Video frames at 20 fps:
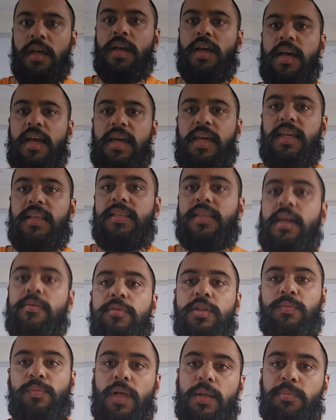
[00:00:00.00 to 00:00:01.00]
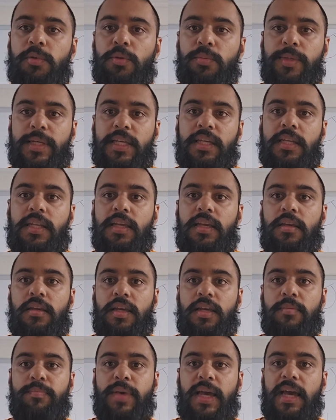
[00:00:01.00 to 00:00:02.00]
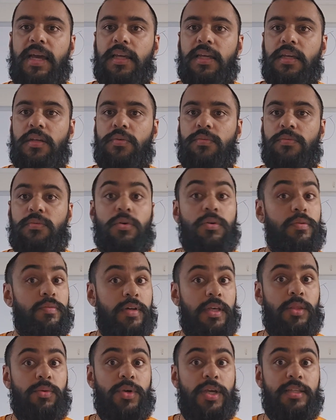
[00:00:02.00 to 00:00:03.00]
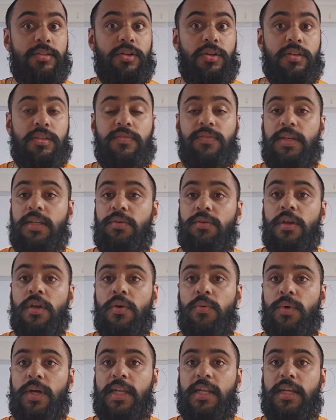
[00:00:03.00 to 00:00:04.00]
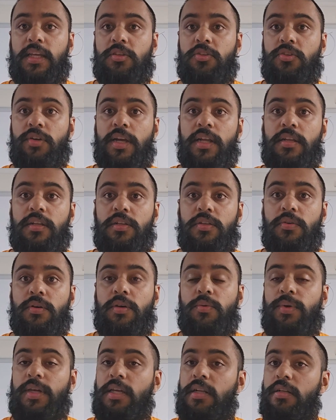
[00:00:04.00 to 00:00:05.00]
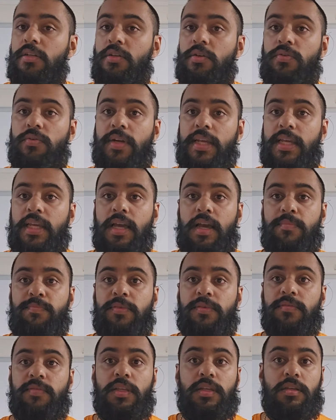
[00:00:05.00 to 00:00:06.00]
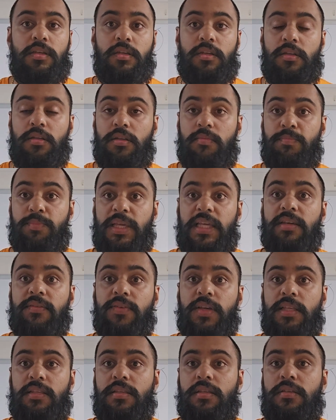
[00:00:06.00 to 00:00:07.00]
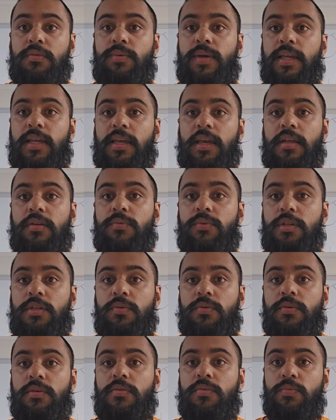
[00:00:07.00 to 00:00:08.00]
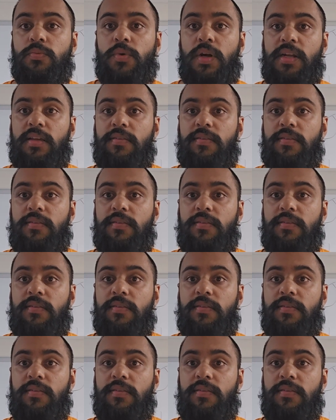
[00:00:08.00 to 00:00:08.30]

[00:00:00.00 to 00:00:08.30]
Hey, it's Captain Bubblebeard here, back, and or otherwise known as Vin. We're going to get straight into it. We're going to do a recap of the big events this weekend, which was ONE